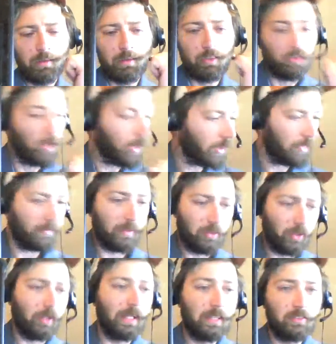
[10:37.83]
these are
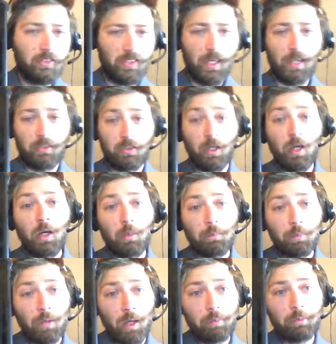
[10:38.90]
incised,
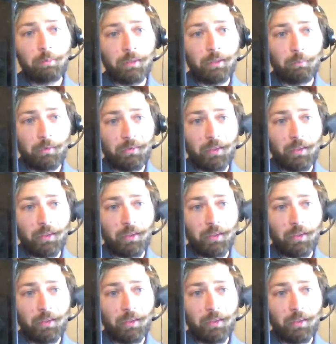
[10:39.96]
probably